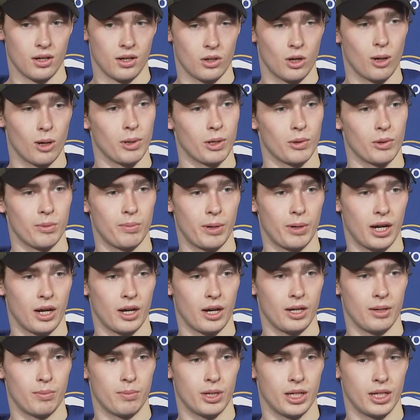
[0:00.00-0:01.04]
normally would
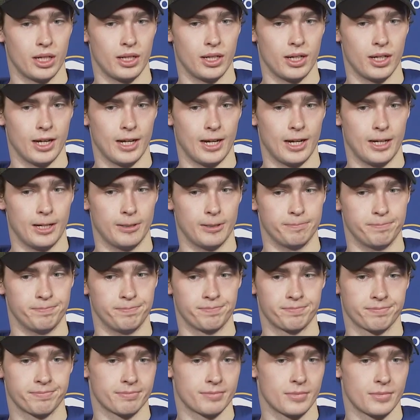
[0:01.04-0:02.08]
bury, but I
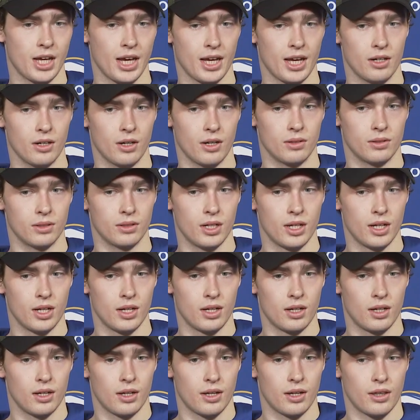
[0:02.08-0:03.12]
don't know.
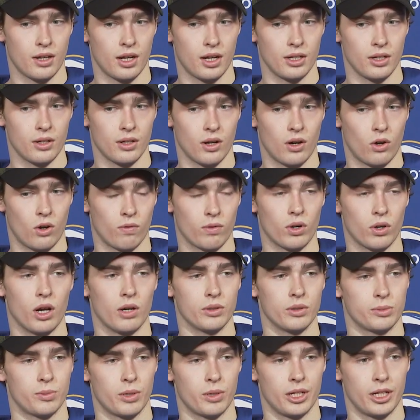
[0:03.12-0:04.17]
I thought overall it
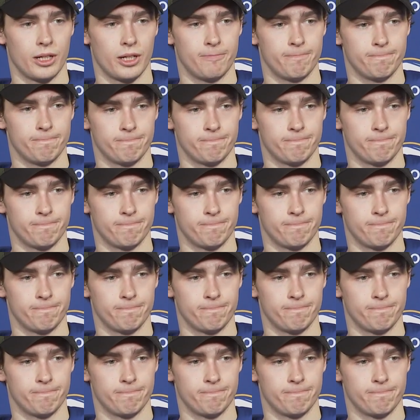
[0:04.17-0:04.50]
was pretty good.